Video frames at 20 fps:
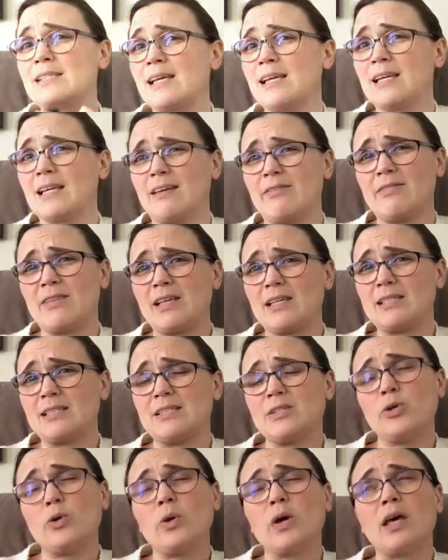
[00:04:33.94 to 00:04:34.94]
and give these
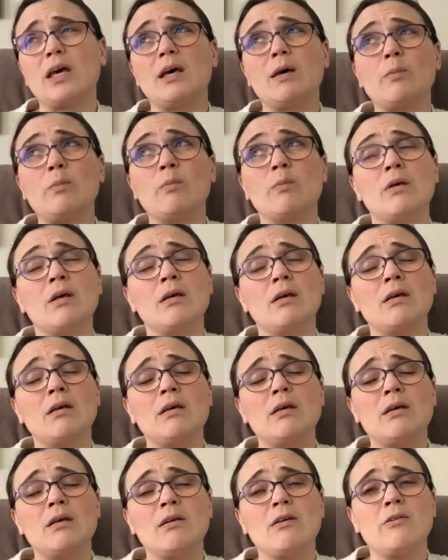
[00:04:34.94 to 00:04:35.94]
to him
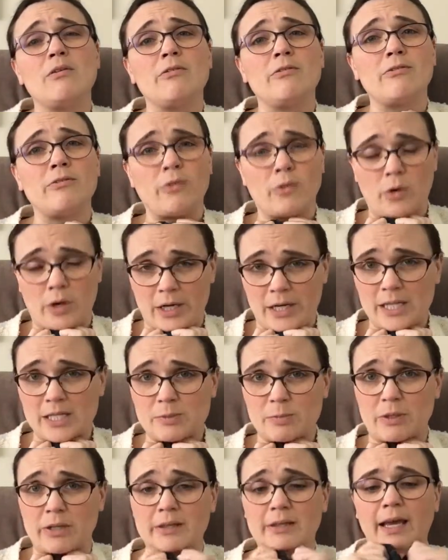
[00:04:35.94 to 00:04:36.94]
for his
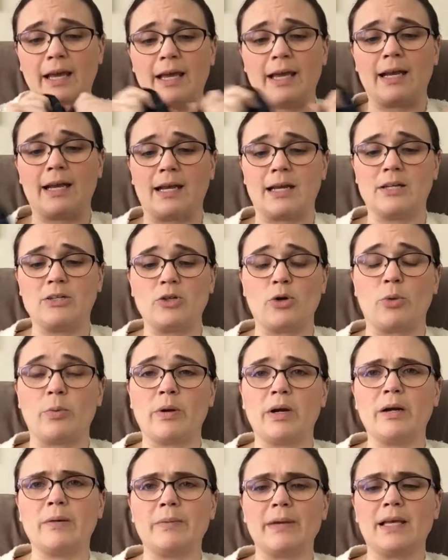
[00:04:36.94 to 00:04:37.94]
birthday in
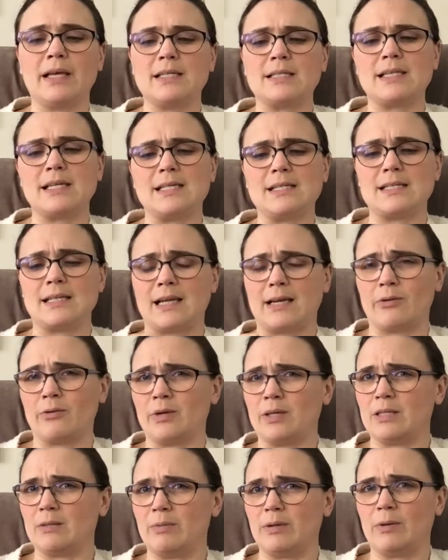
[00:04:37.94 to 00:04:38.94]
October because he's not
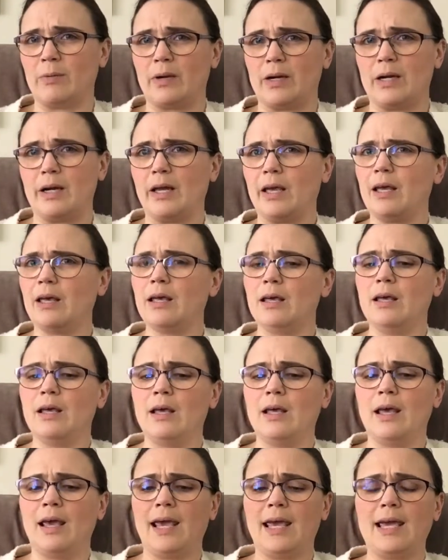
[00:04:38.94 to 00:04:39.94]
going to be wearing
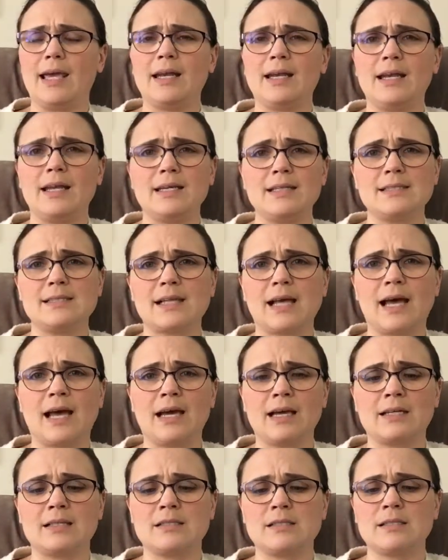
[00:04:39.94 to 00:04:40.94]
hand knit
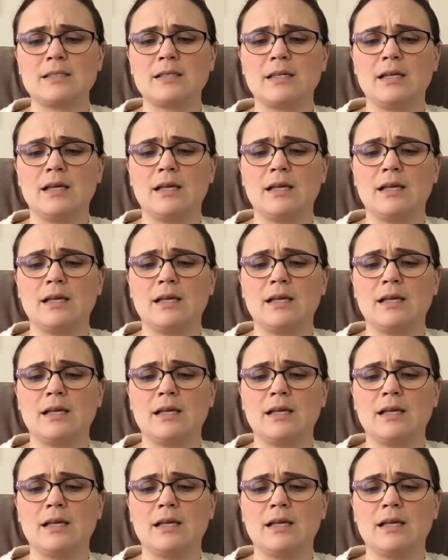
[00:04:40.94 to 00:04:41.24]
socks